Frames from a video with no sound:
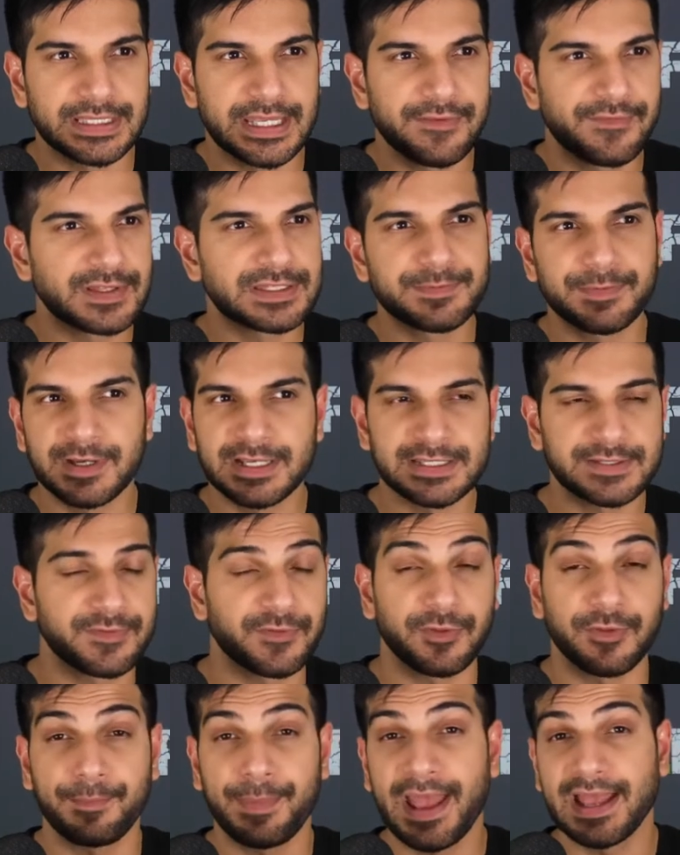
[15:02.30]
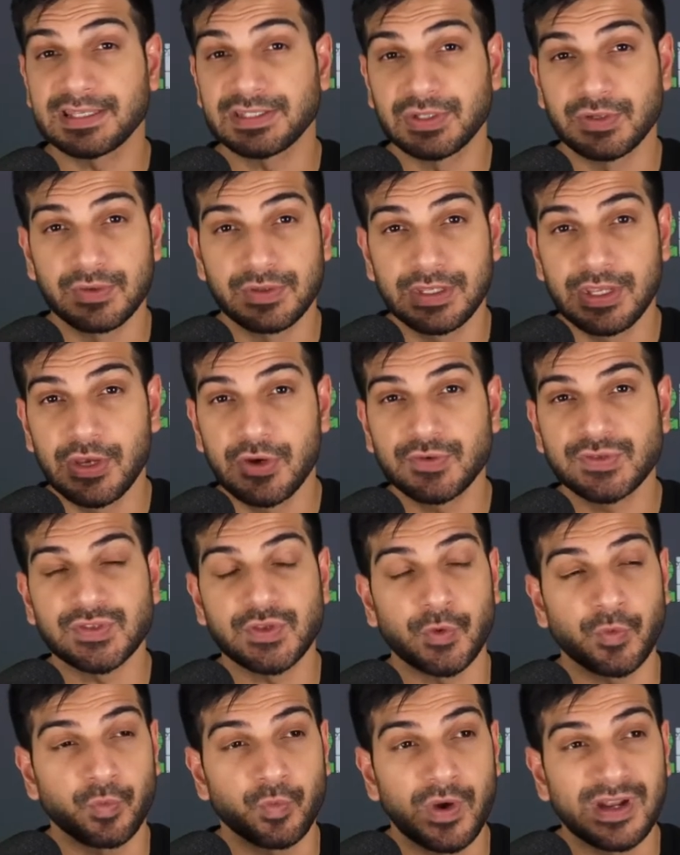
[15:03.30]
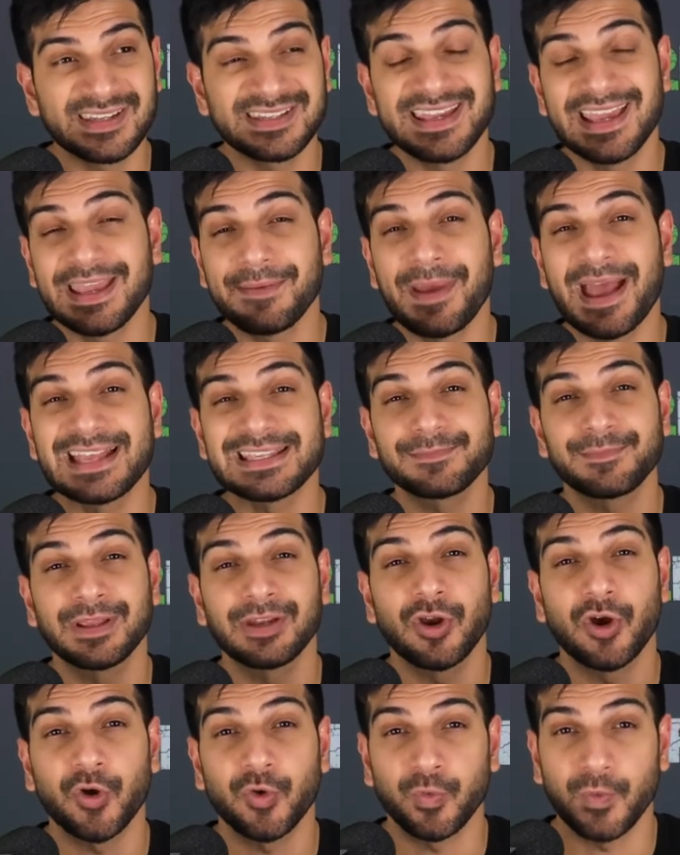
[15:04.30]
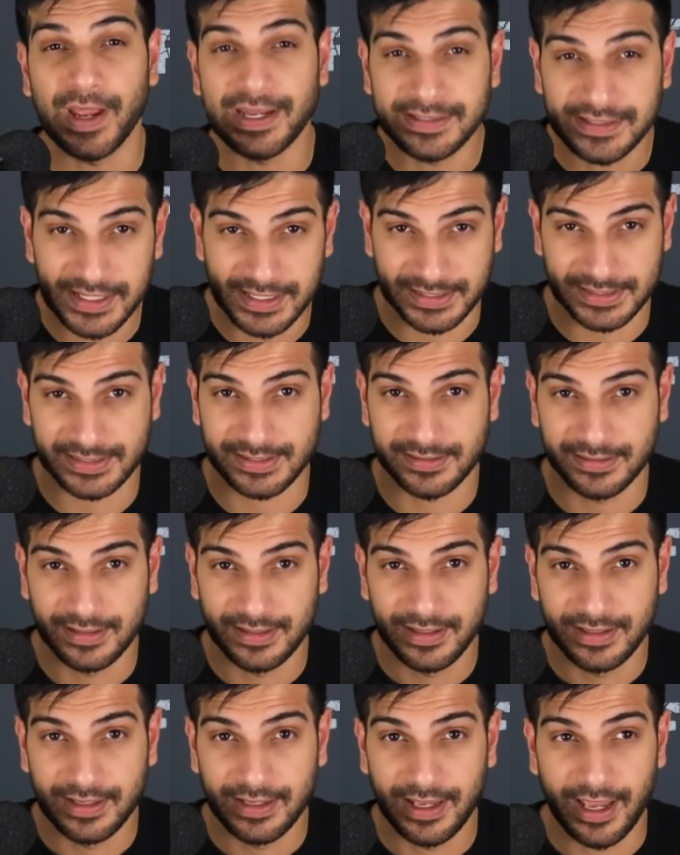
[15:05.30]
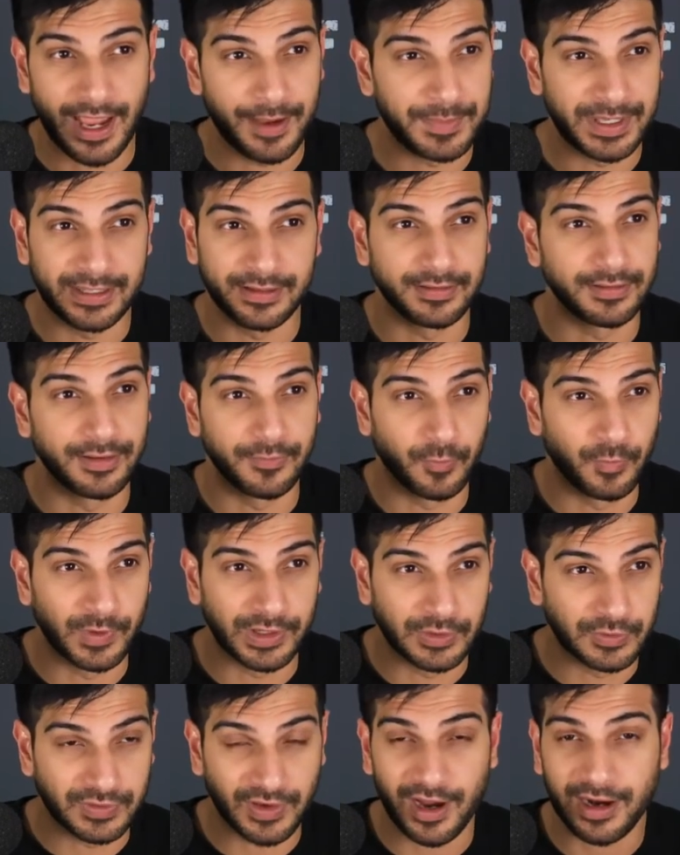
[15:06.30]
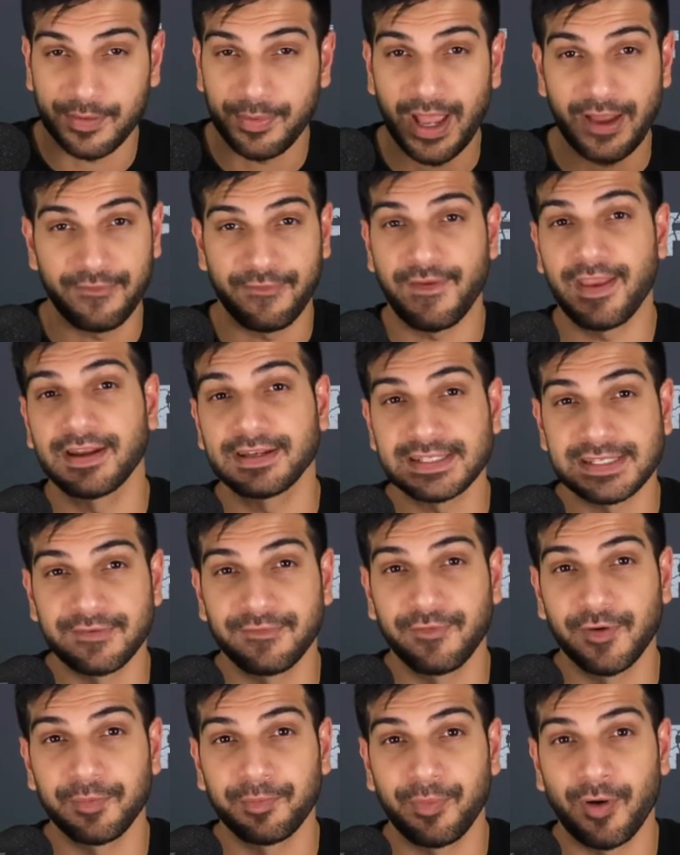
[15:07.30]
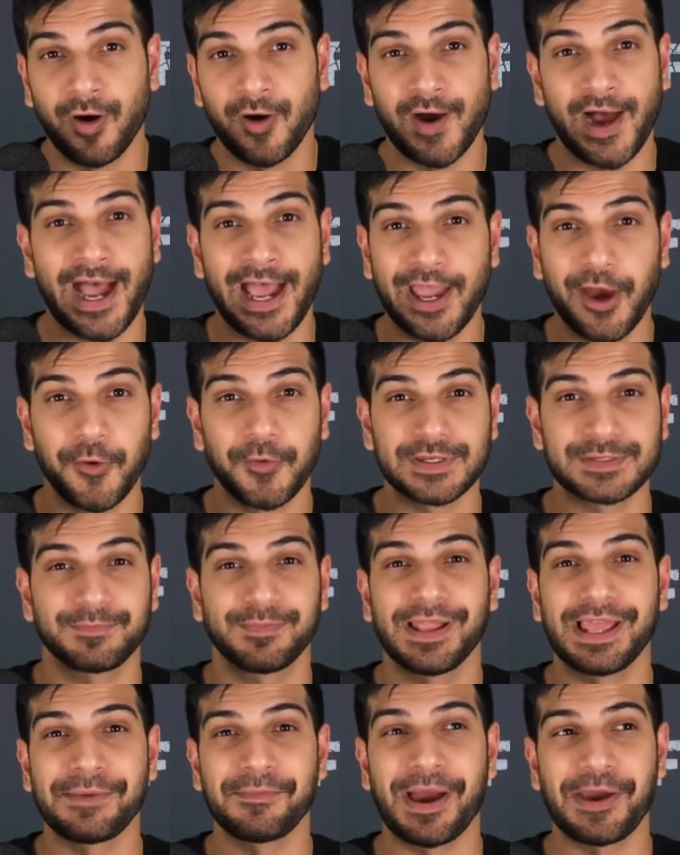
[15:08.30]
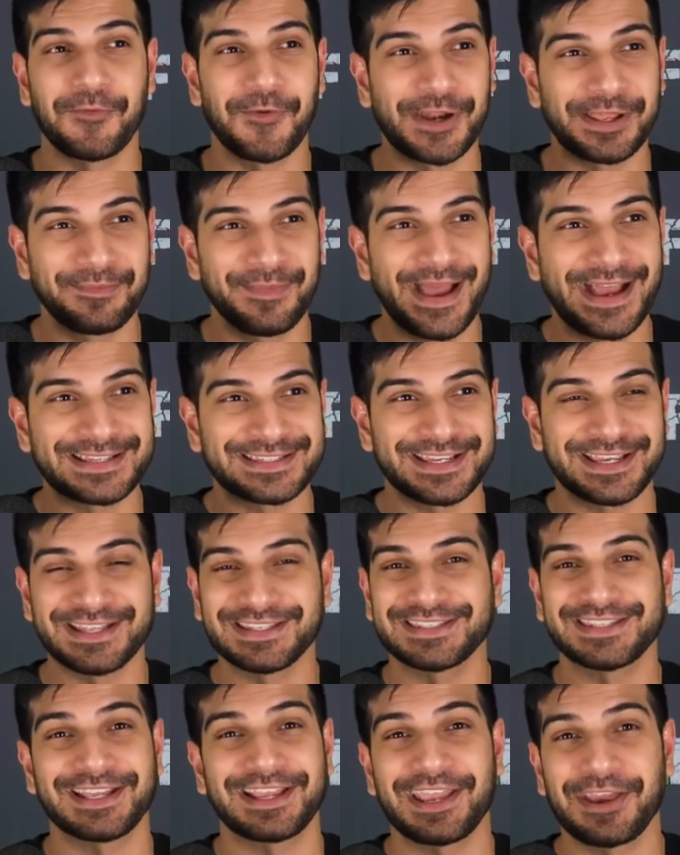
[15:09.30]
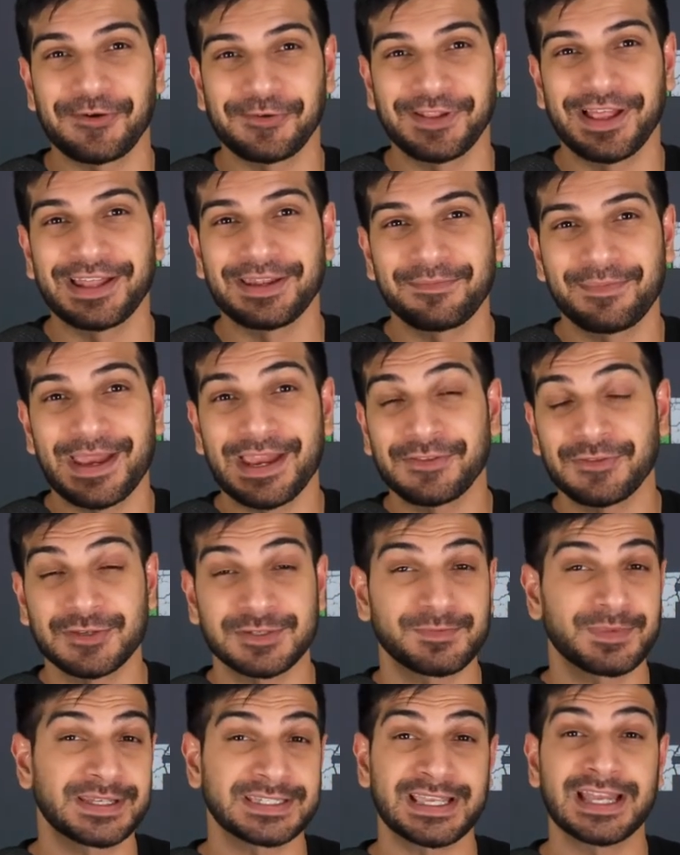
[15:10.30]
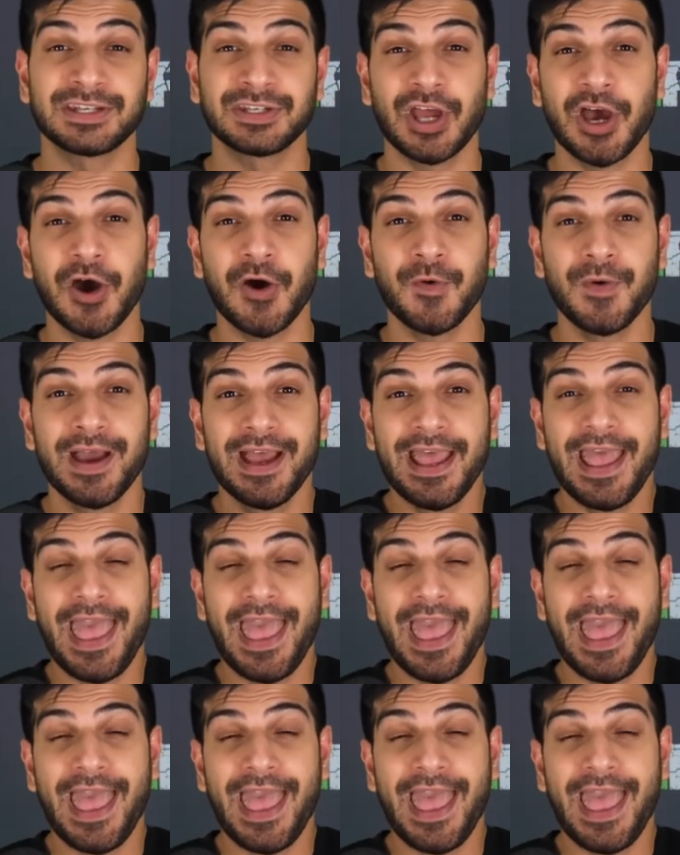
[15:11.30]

defense because for the past 2 years, their run game has been horrendous. I mean, when you talk about fantasy football, I always play my running backs against the Carolina Panthers because I know